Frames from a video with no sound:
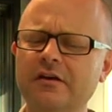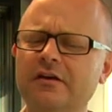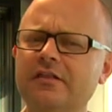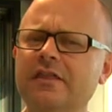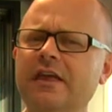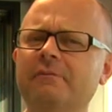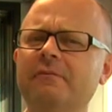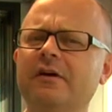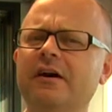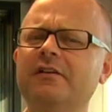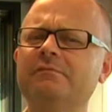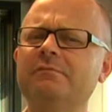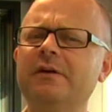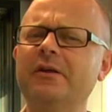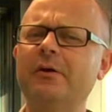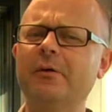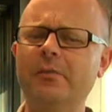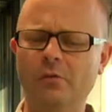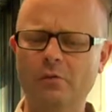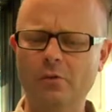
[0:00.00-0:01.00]
that might have
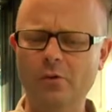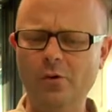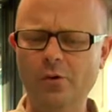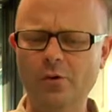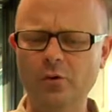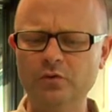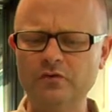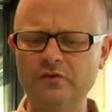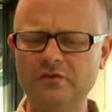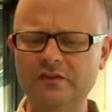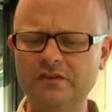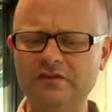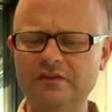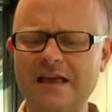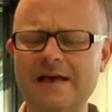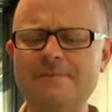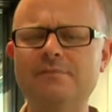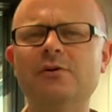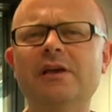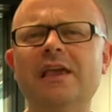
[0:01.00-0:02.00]
been on the walls of the
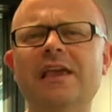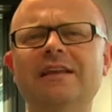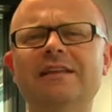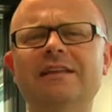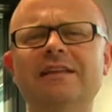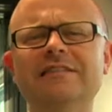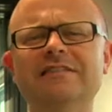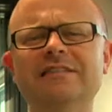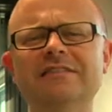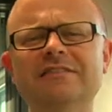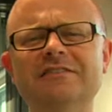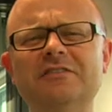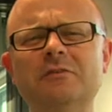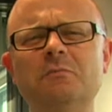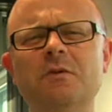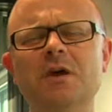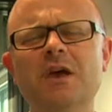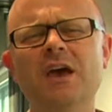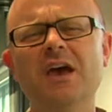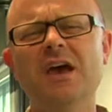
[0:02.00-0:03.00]
sample handling
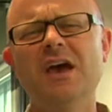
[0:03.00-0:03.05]
system.